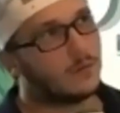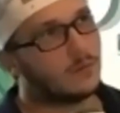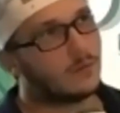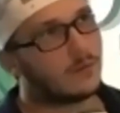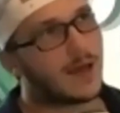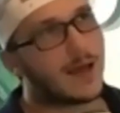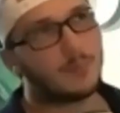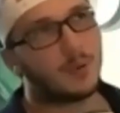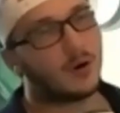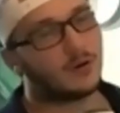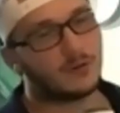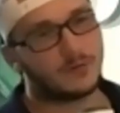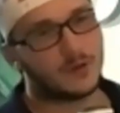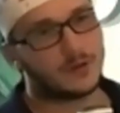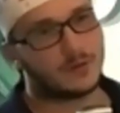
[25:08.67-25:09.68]
that part
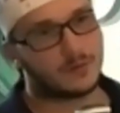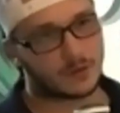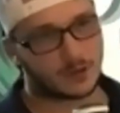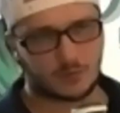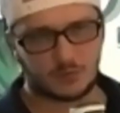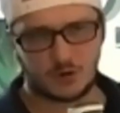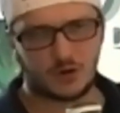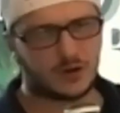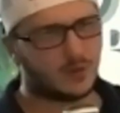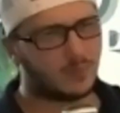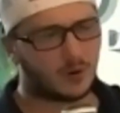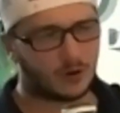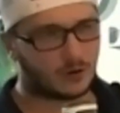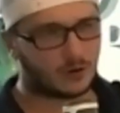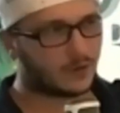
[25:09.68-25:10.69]
of it, the community
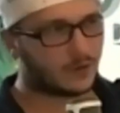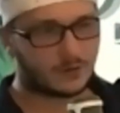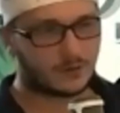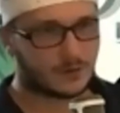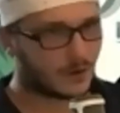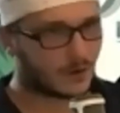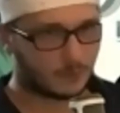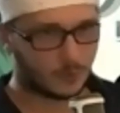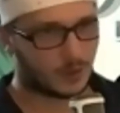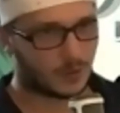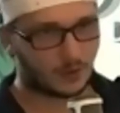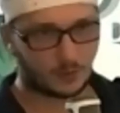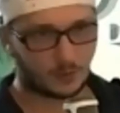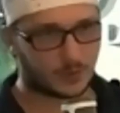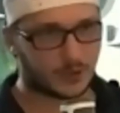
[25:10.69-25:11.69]
part of it, never
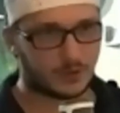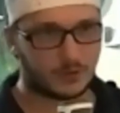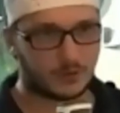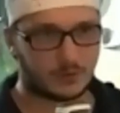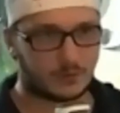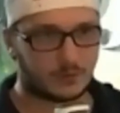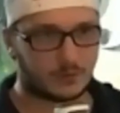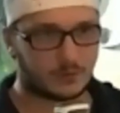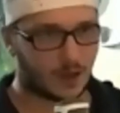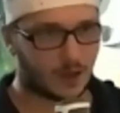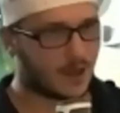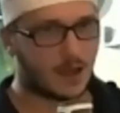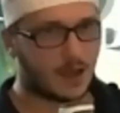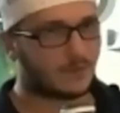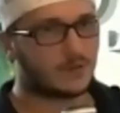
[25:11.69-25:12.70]
bothered me. Not
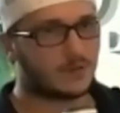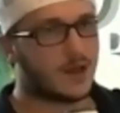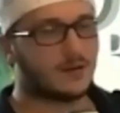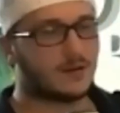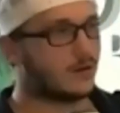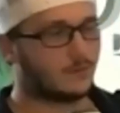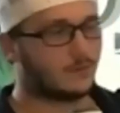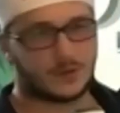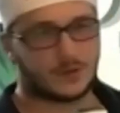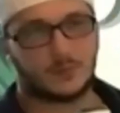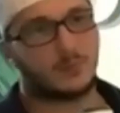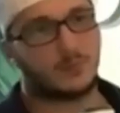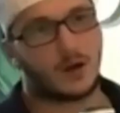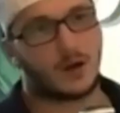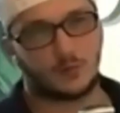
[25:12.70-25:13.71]
having that no,
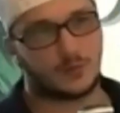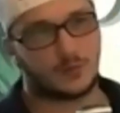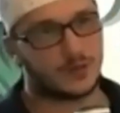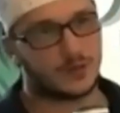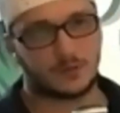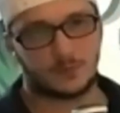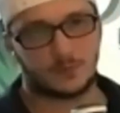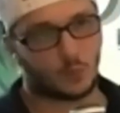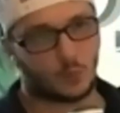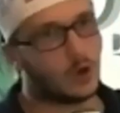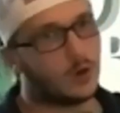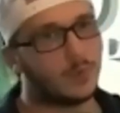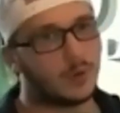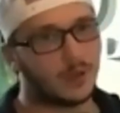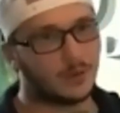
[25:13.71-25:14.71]
didn't bother me
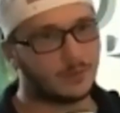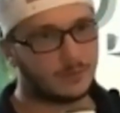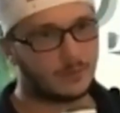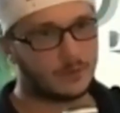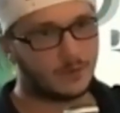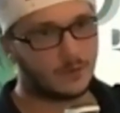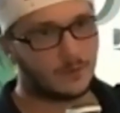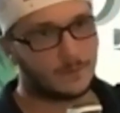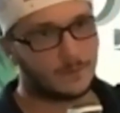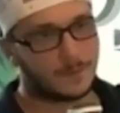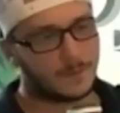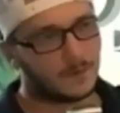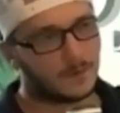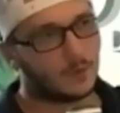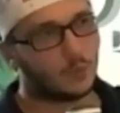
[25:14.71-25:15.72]
one bit.
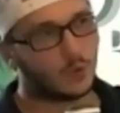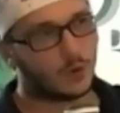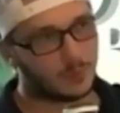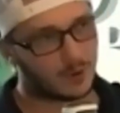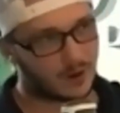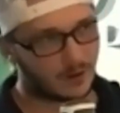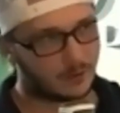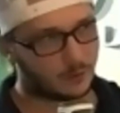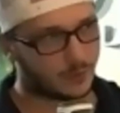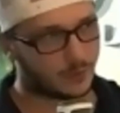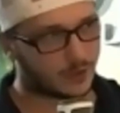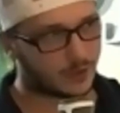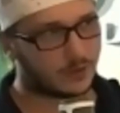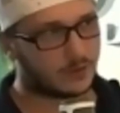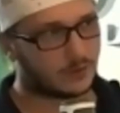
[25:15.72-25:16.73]
What bothered
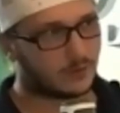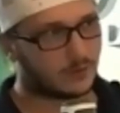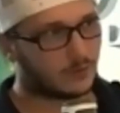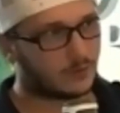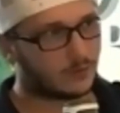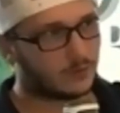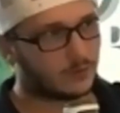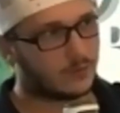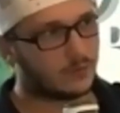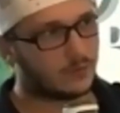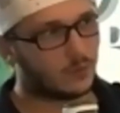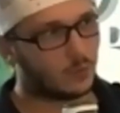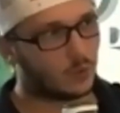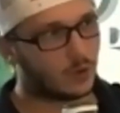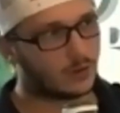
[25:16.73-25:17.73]
me
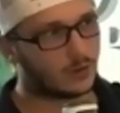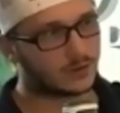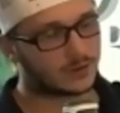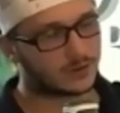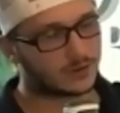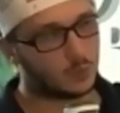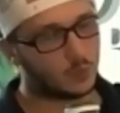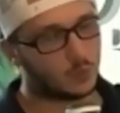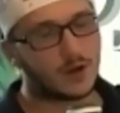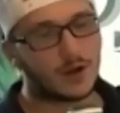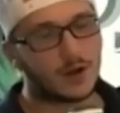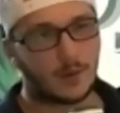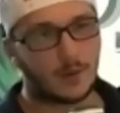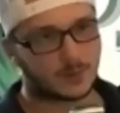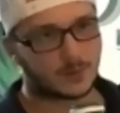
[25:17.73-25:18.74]
was, one,
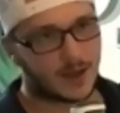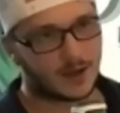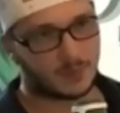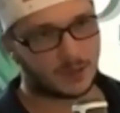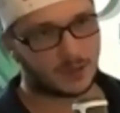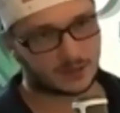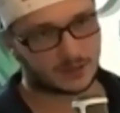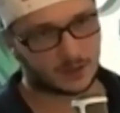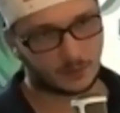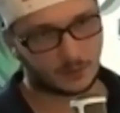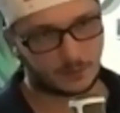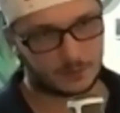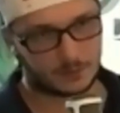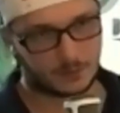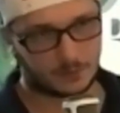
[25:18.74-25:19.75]
I was mad at
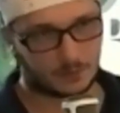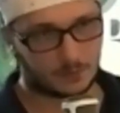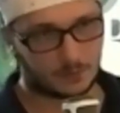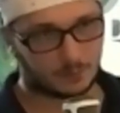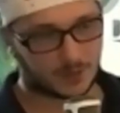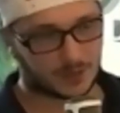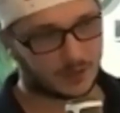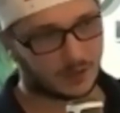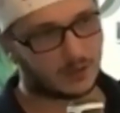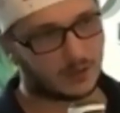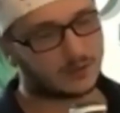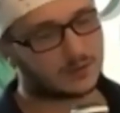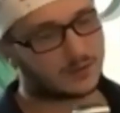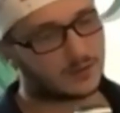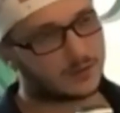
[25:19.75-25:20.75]
myself
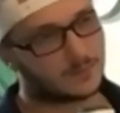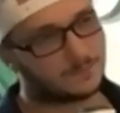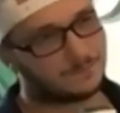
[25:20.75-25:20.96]
because